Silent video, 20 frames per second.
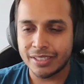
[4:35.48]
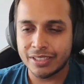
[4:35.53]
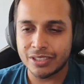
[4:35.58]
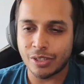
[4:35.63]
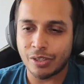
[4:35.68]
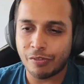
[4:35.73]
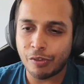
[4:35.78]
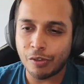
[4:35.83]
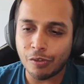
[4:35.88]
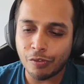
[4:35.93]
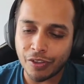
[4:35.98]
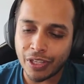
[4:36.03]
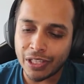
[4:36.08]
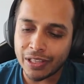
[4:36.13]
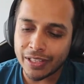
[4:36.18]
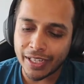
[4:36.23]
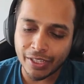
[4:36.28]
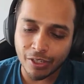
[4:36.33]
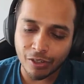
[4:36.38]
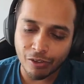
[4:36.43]
So if you
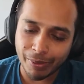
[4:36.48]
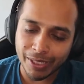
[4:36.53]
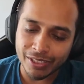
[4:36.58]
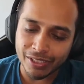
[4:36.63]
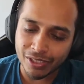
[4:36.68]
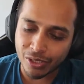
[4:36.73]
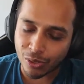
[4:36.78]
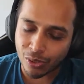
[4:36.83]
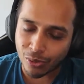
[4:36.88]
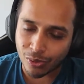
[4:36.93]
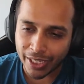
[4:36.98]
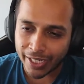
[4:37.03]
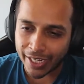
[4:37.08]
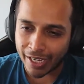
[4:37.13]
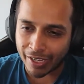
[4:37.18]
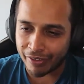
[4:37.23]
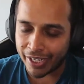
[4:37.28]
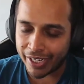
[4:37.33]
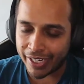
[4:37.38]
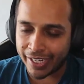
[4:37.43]
feel that you've been
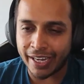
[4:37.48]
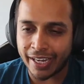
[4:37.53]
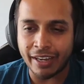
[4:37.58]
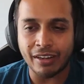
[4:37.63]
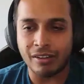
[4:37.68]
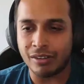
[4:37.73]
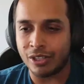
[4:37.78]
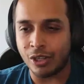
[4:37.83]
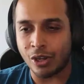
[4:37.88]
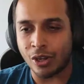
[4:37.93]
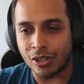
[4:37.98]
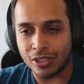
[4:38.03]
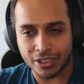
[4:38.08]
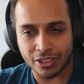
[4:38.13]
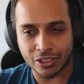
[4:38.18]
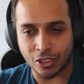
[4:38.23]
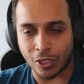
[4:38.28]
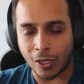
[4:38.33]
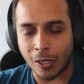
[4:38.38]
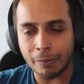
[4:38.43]
scrolling every day
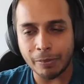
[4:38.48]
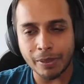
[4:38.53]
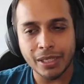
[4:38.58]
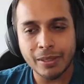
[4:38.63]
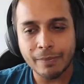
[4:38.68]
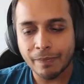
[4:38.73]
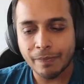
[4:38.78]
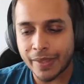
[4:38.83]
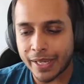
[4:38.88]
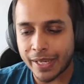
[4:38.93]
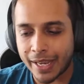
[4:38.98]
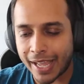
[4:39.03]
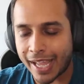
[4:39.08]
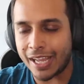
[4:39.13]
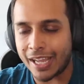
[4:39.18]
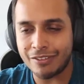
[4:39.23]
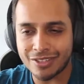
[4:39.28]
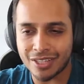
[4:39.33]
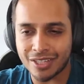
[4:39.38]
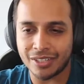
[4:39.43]
non-stop, then
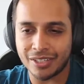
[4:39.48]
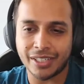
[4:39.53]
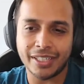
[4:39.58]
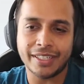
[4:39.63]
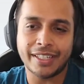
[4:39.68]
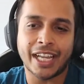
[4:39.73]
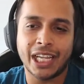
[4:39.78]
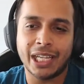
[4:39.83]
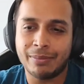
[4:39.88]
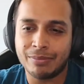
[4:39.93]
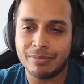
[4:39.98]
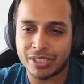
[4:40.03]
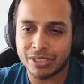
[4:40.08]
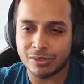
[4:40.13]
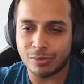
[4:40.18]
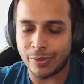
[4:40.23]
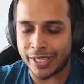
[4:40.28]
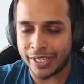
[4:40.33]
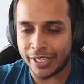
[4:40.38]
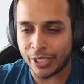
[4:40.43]
have certain
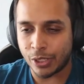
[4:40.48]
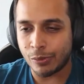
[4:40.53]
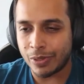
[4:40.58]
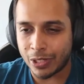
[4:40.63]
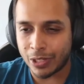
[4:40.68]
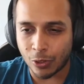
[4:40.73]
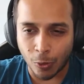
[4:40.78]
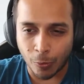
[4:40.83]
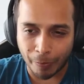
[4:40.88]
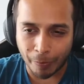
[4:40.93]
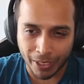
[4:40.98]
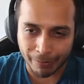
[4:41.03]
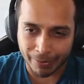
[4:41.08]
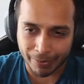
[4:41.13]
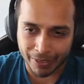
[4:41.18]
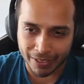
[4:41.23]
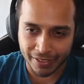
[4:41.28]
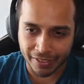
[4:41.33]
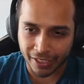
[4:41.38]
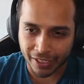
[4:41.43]
times where you will open up
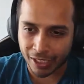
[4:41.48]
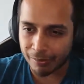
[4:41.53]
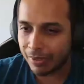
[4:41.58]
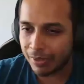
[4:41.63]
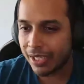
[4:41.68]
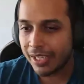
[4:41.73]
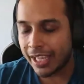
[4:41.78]
Instagram.